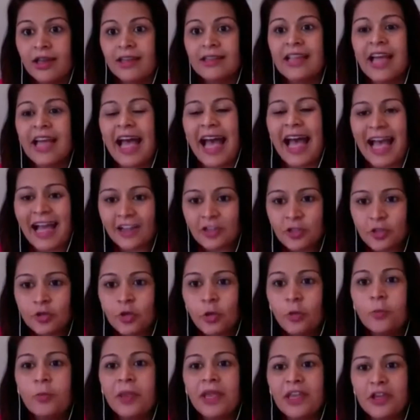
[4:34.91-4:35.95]
the actual
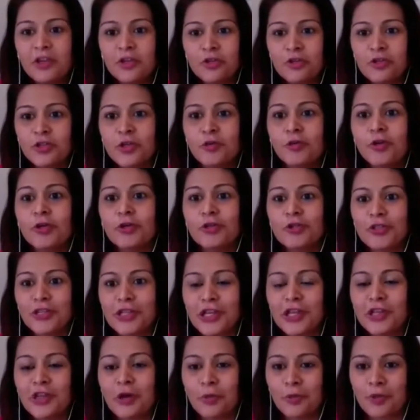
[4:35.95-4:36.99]
patients you want to
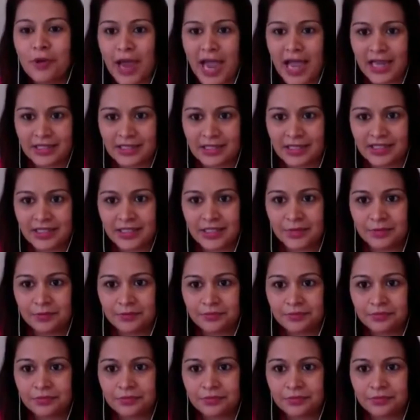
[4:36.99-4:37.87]
see in your practice.